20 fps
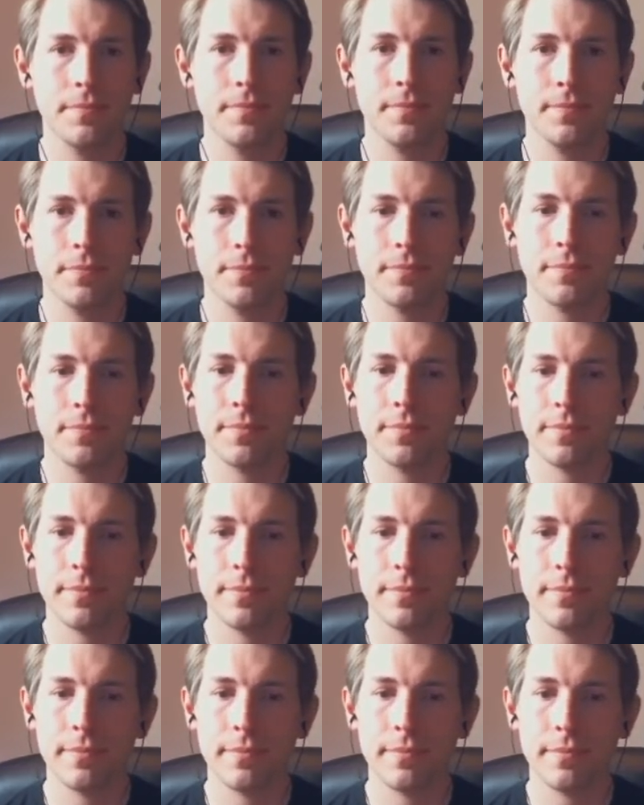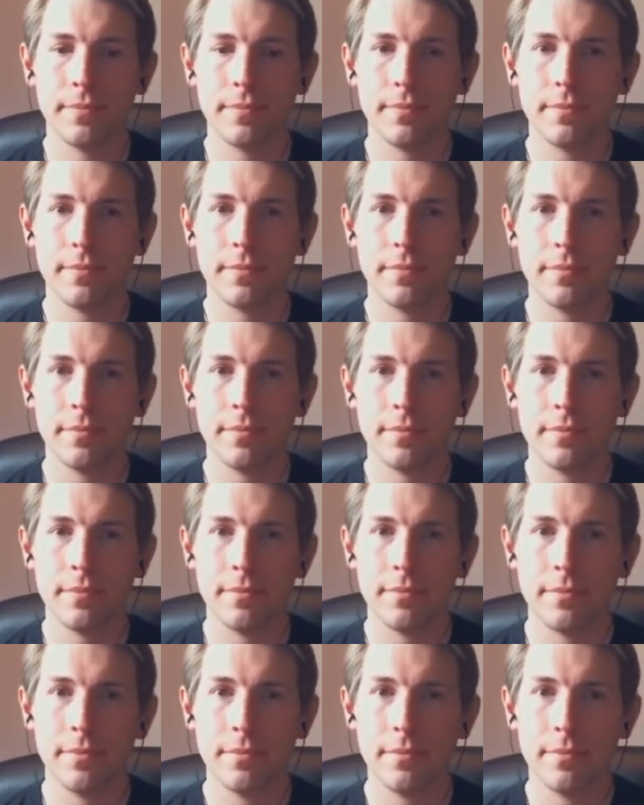
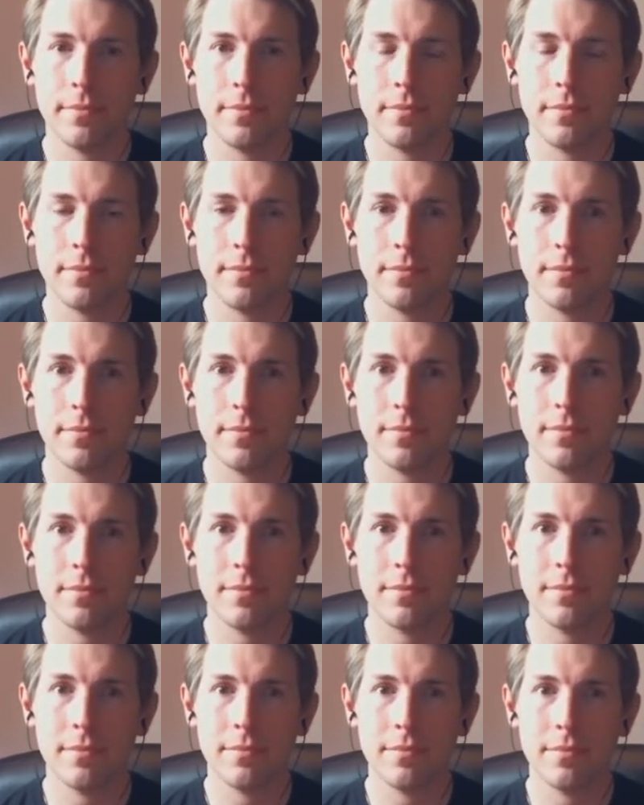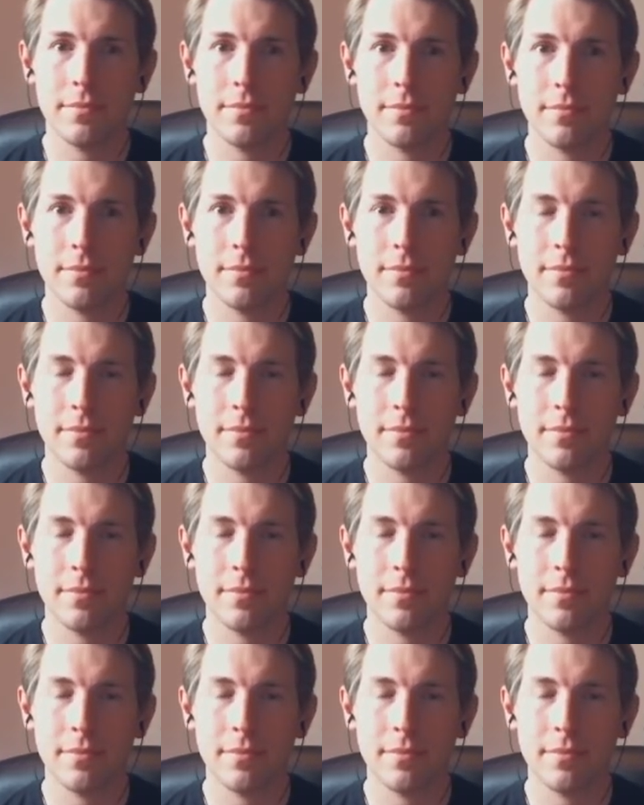This person isn't speaking.